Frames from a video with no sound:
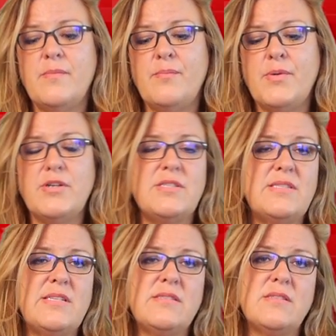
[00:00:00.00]
purchase
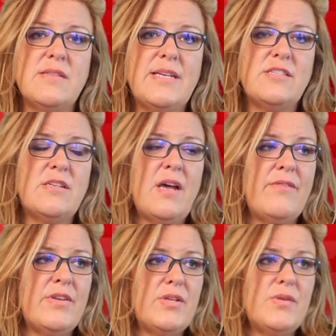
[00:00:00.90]
and installation
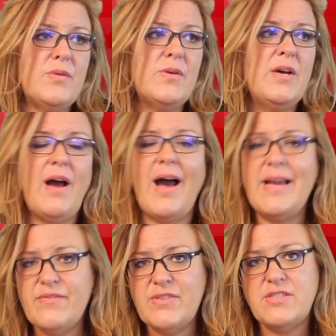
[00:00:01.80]
of a new
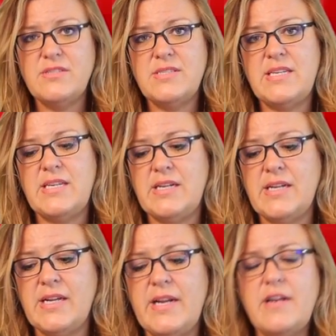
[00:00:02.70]
high efficiency
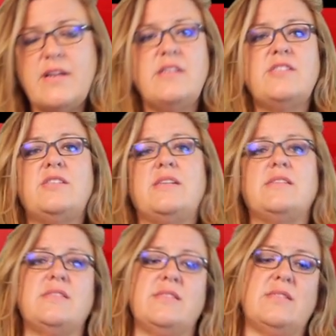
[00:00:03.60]
heating and air conditioning
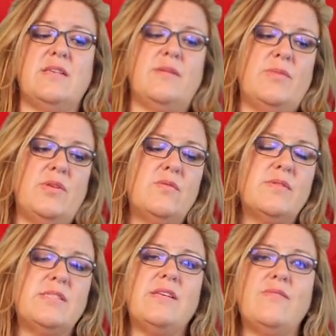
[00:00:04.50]
system, you'll
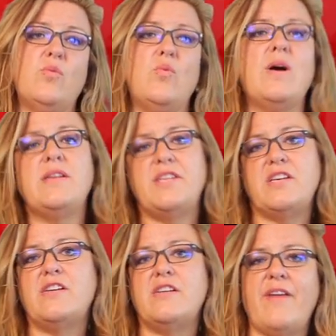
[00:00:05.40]
receive one
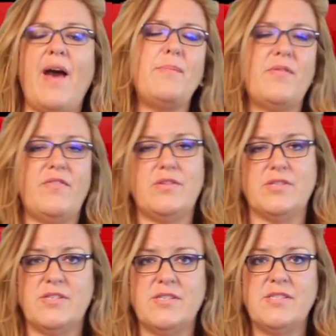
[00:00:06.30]
year of HEPA
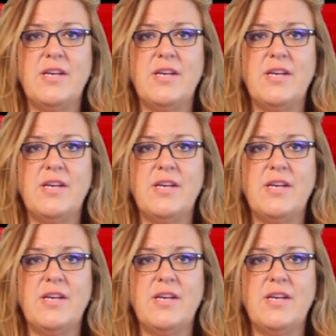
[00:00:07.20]
filters